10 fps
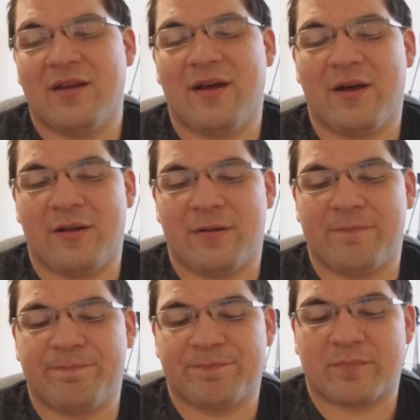
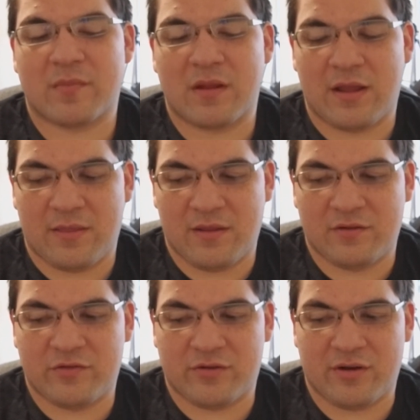And then,
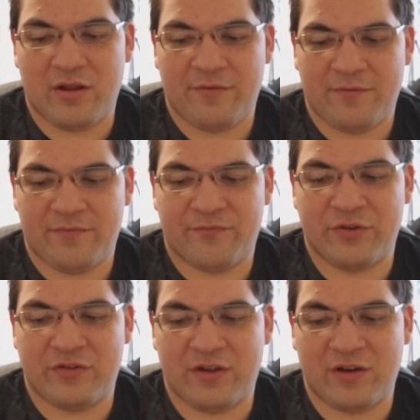sure enough,
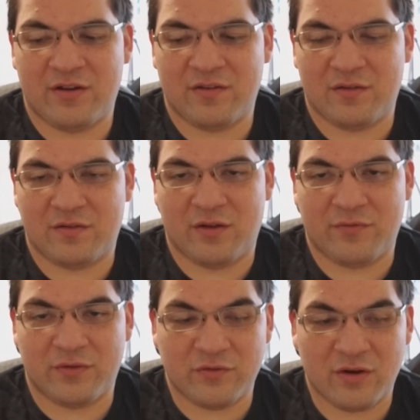Vegeta does his
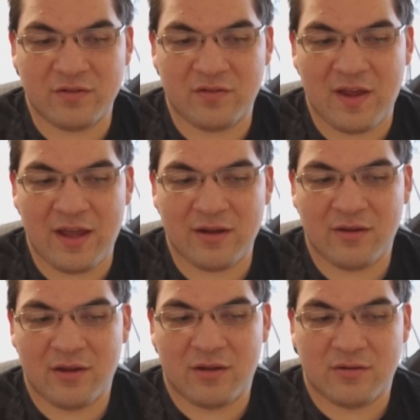self-destruct attack.
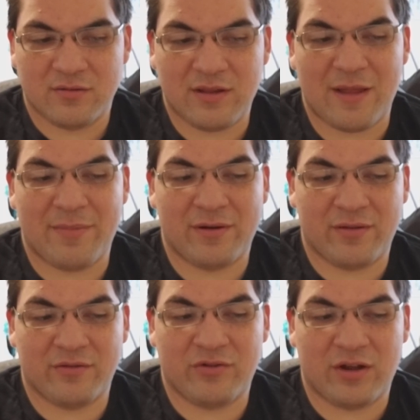A lot better
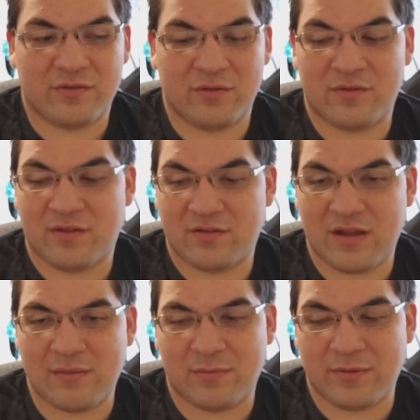than Chatsu's and the
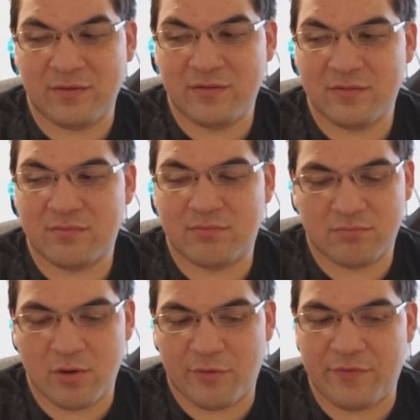Saibamens.
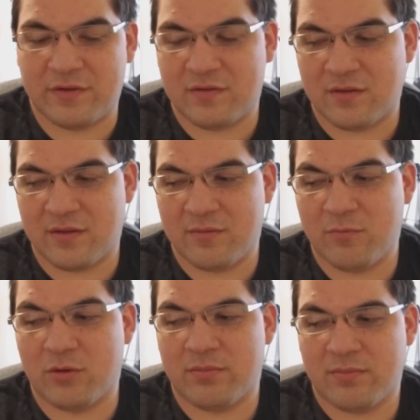No offense to them.
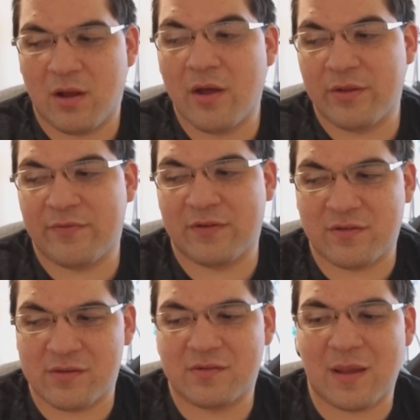Well, all the offense
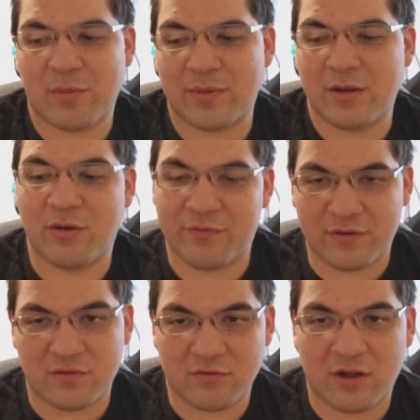of the Saibamen. No
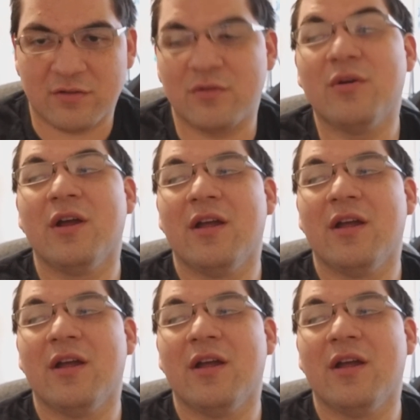offense to Chatsu.